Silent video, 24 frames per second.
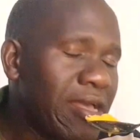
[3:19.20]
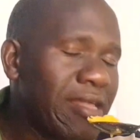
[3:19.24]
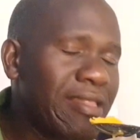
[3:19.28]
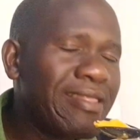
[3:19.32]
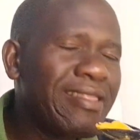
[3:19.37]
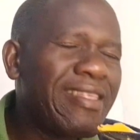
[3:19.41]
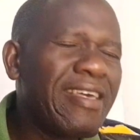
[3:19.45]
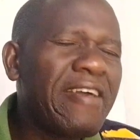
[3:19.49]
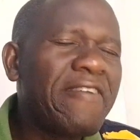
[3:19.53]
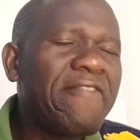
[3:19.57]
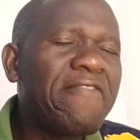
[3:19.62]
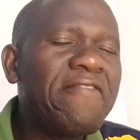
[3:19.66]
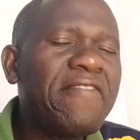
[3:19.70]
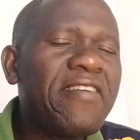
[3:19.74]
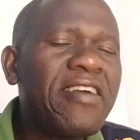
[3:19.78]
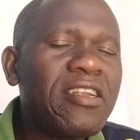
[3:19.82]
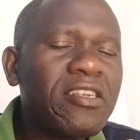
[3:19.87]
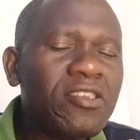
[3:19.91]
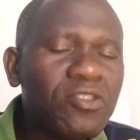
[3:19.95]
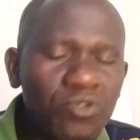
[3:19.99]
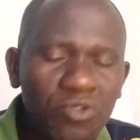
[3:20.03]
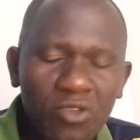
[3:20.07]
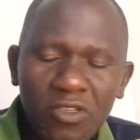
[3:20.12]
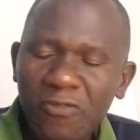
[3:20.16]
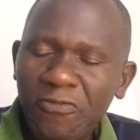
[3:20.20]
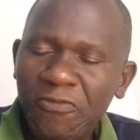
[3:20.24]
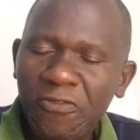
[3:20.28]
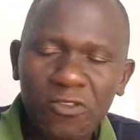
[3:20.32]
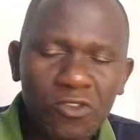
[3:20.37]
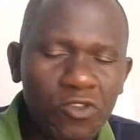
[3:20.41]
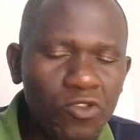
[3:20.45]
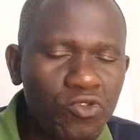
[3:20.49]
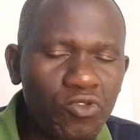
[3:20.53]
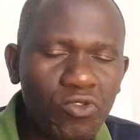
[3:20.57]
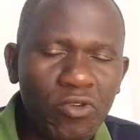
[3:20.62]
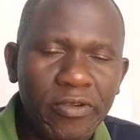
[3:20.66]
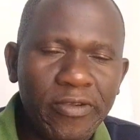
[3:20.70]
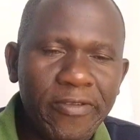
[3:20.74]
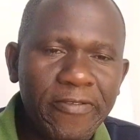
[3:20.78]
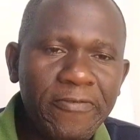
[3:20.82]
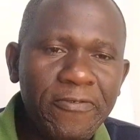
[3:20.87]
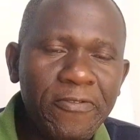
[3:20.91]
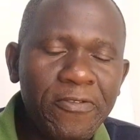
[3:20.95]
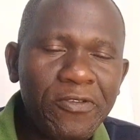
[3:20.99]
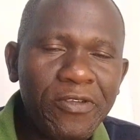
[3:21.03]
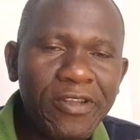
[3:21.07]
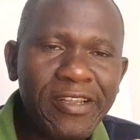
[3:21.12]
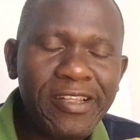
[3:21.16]
they are very sweet for sure. If
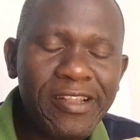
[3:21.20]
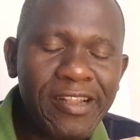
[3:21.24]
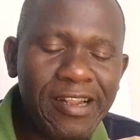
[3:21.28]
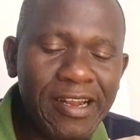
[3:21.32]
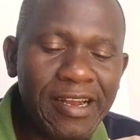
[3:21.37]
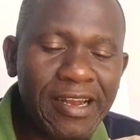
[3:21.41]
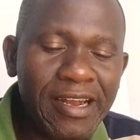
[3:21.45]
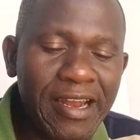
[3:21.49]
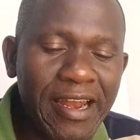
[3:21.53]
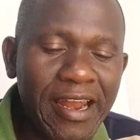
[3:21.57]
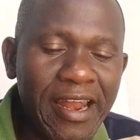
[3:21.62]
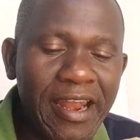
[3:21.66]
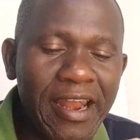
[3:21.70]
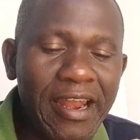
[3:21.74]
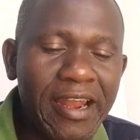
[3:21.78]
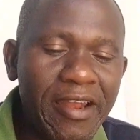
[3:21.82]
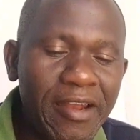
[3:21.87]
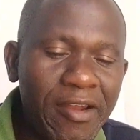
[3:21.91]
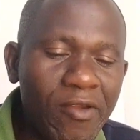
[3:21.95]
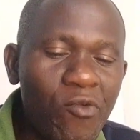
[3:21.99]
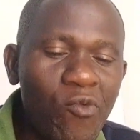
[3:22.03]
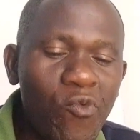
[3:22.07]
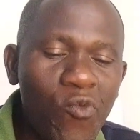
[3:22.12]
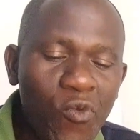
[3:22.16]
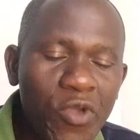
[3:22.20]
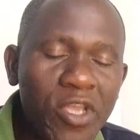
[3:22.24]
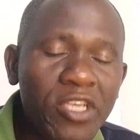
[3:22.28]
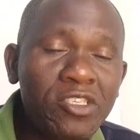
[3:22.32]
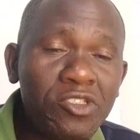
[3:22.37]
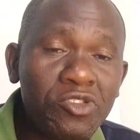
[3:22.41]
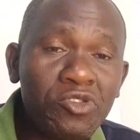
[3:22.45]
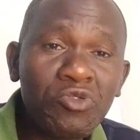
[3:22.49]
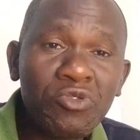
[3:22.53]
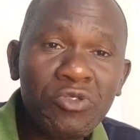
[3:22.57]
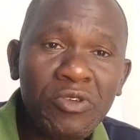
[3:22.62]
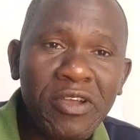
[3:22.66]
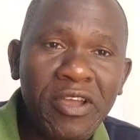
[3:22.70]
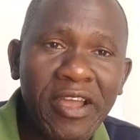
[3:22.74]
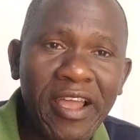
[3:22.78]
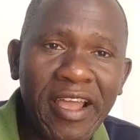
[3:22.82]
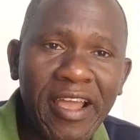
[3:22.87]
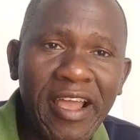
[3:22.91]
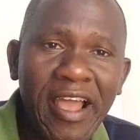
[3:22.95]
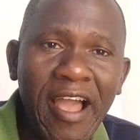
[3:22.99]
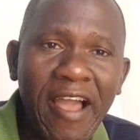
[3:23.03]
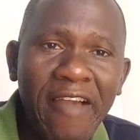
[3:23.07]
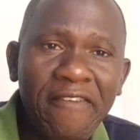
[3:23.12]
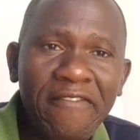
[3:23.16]
you really wish to
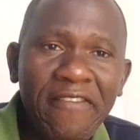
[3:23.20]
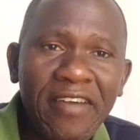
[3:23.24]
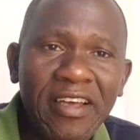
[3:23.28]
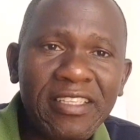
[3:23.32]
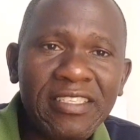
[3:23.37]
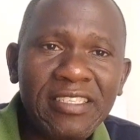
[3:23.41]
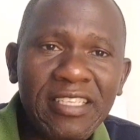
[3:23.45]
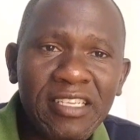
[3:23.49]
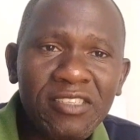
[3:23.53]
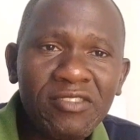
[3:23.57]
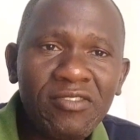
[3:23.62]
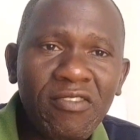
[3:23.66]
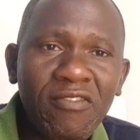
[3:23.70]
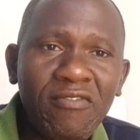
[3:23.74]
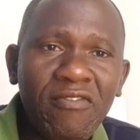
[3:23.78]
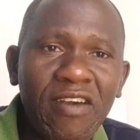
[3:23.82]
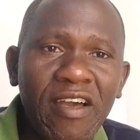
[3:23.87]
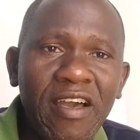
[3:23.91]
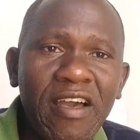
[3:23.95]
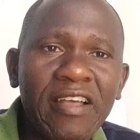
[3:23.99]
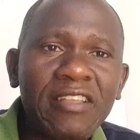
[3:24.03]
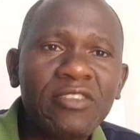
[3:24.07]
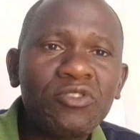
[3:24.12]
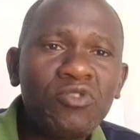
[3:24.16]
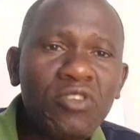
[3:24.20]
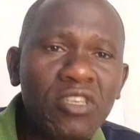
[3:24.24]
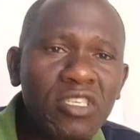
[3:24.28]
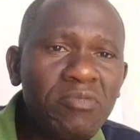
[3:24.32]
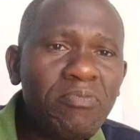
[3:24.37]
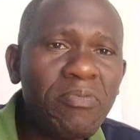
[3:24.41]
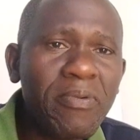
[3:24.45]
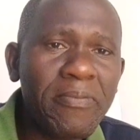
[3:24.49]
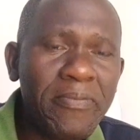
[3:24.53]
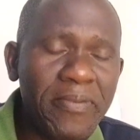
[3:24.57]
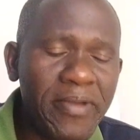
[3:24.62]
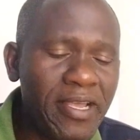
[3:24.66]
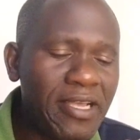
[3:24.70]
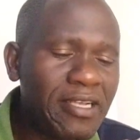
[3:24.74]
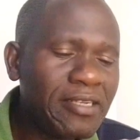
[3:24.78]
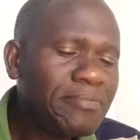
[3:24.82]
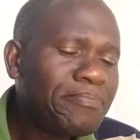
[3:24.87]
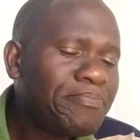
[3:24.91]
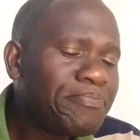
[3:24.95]
have a taste of a sweet papaya,